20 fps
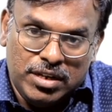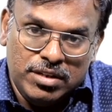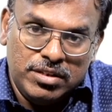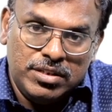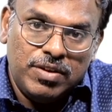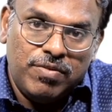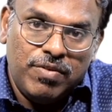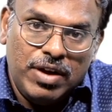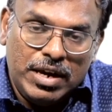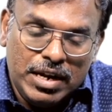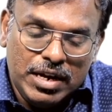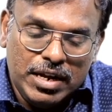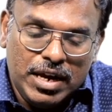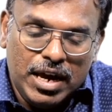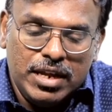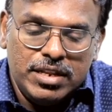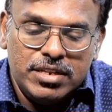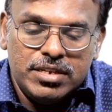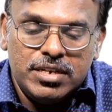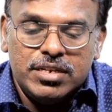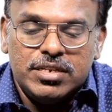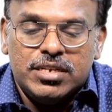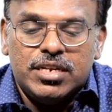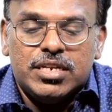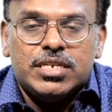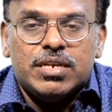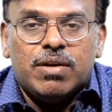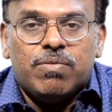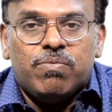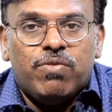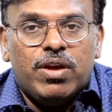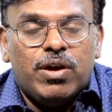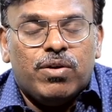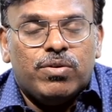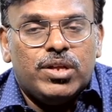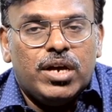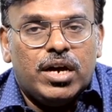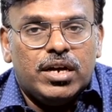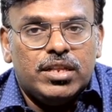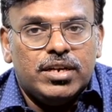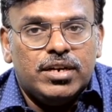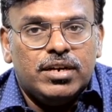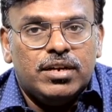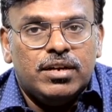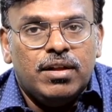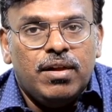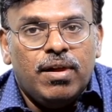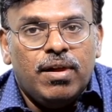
cervical cancers in some way or the other.